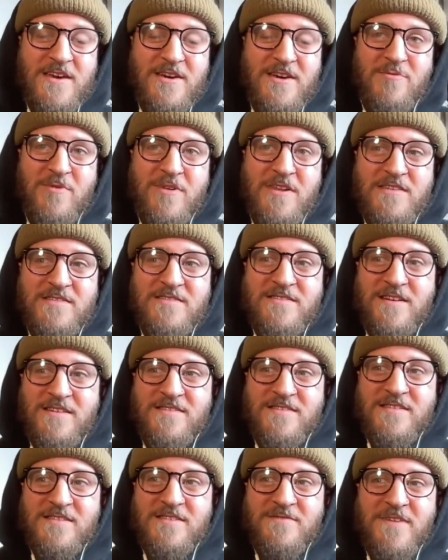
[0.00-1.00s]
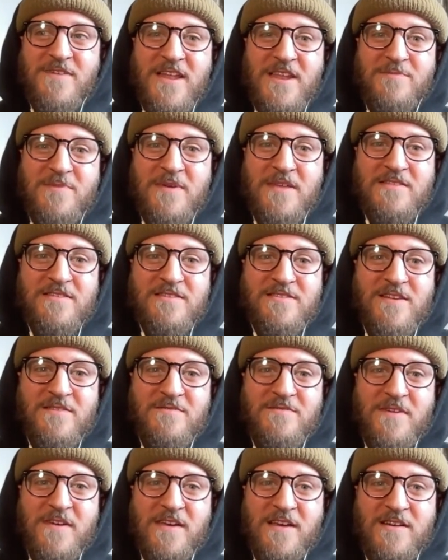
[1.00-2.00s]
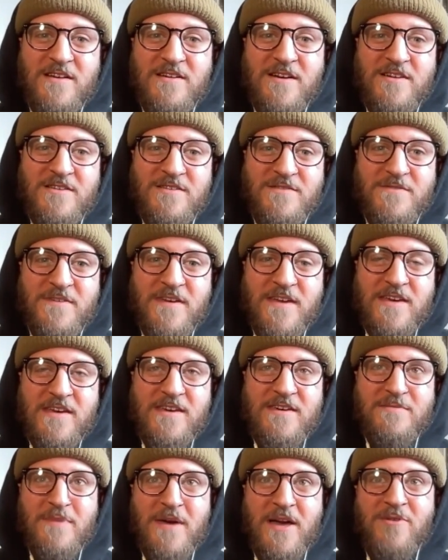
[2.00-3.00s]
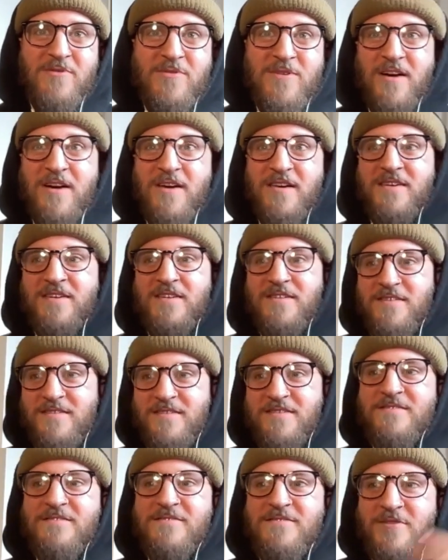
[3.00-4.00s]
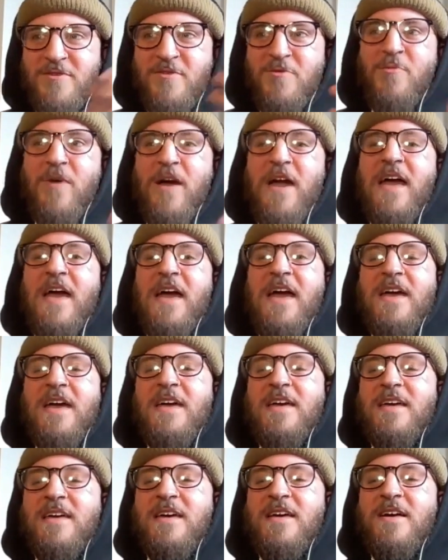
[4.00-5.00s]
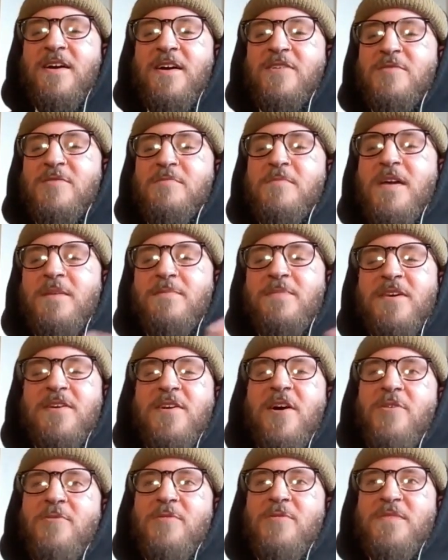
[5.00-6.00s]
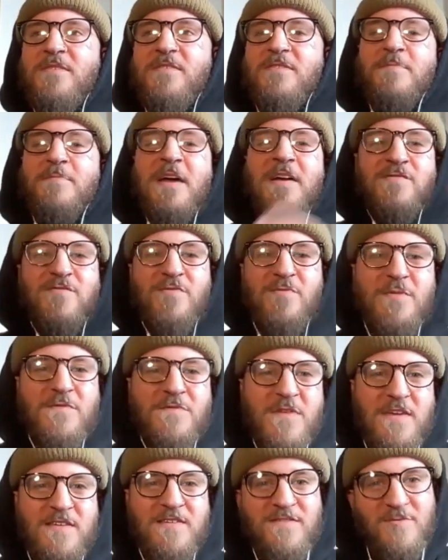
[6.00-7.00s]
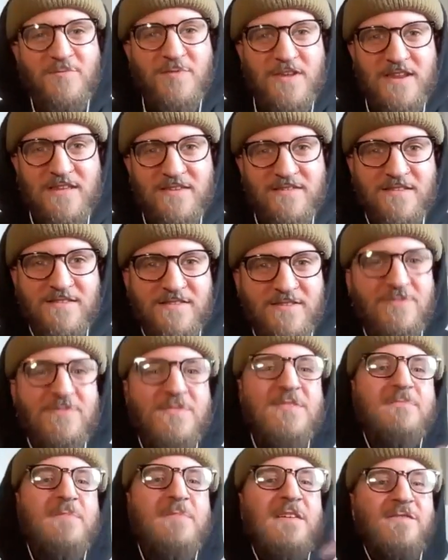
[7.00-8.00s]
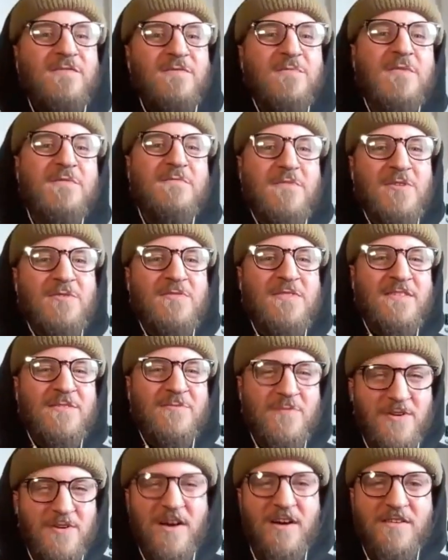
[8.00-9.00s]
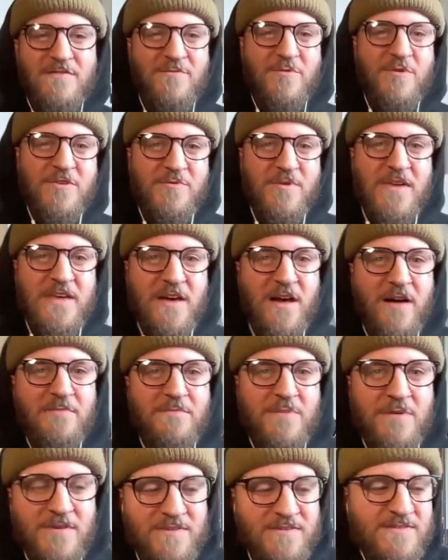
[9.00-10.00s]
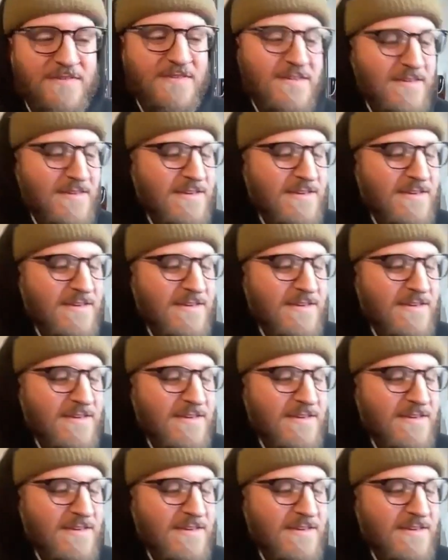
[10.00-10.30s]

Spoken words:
when it starts to develop into something, I kind of think about like where I could maybe go in the spectrum of things that we listen to, in the spectrum of music that we kind of want to encompass.